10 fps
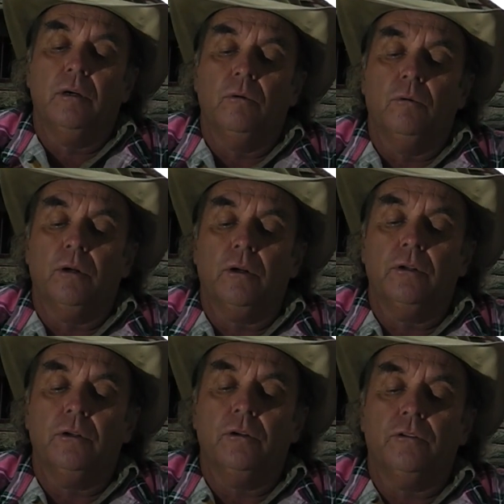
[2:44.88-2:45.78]
What I
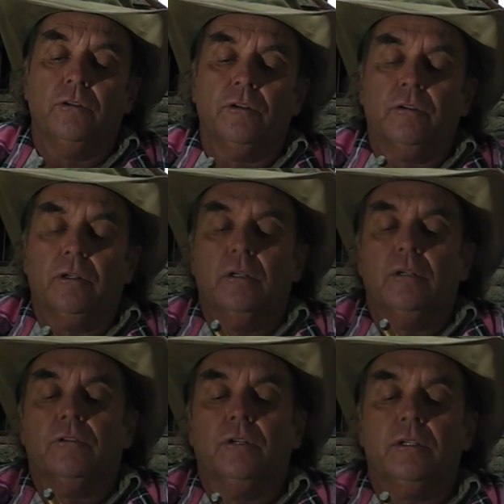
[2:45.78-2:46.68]
do is just
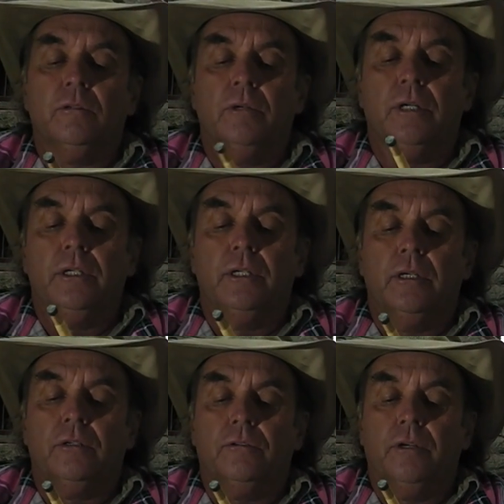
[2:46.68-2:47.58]
stick the one
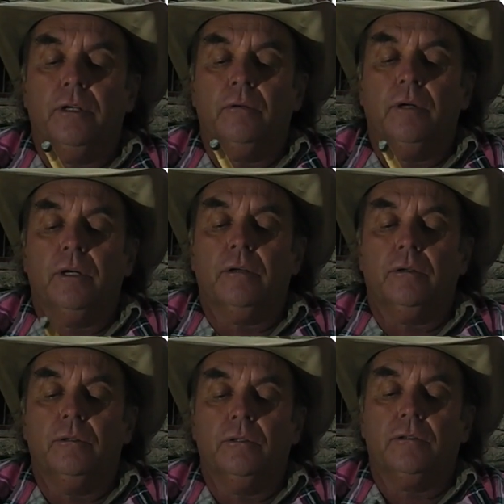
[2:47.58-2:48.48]
down straight away, of
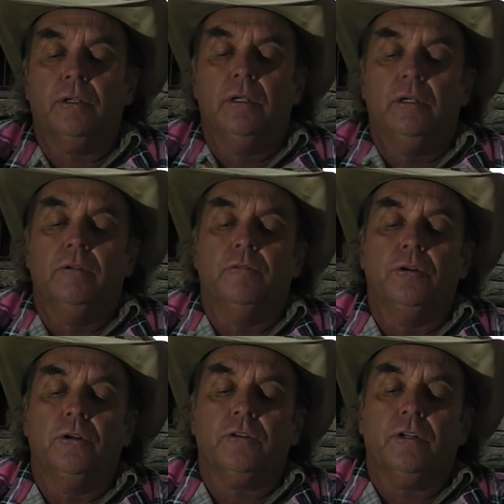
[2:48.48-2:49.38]
course,
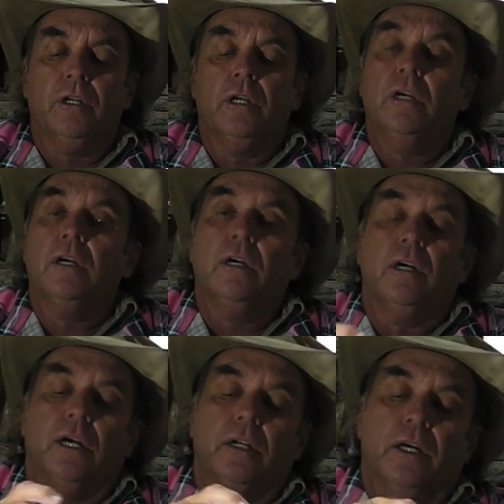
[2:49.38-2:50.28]
first,
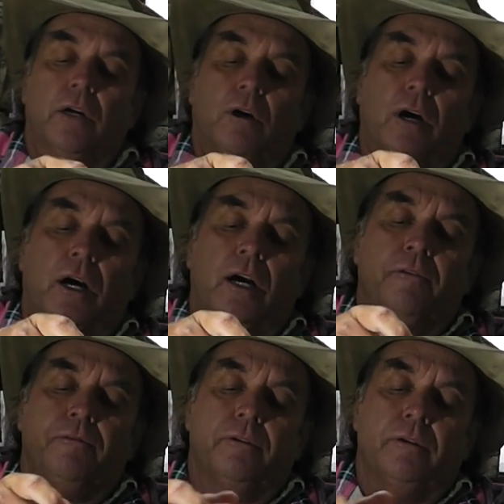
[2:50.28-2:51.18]
and go
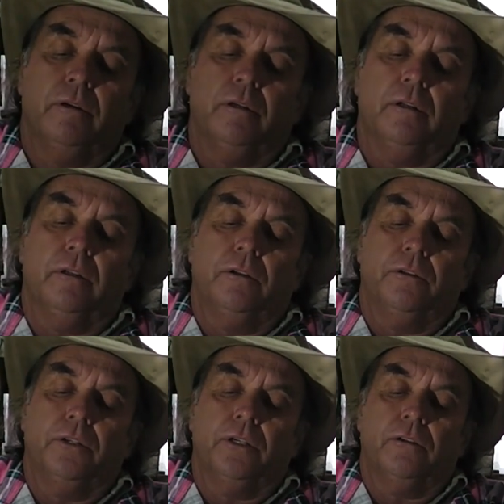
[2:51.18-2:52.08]
half the
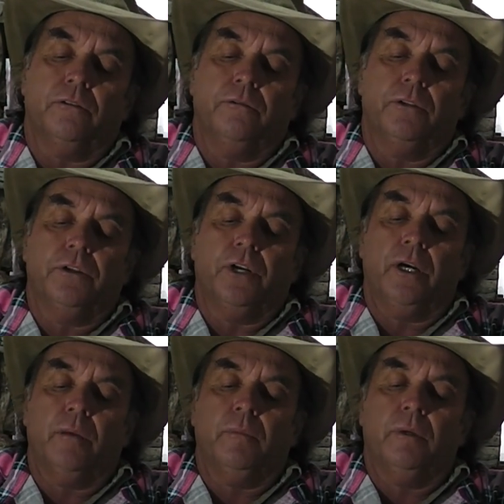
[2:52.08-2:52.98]
thickness of the
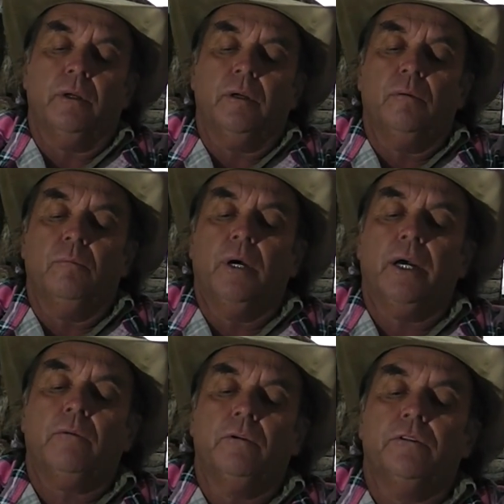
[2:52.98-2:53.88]
tape
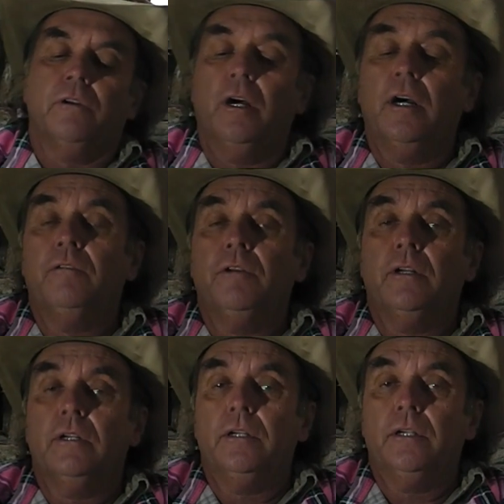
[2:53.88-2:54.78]
backwards over
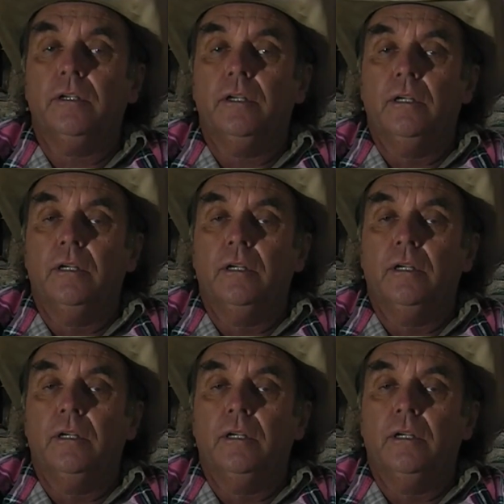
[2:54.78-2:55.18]
your lead.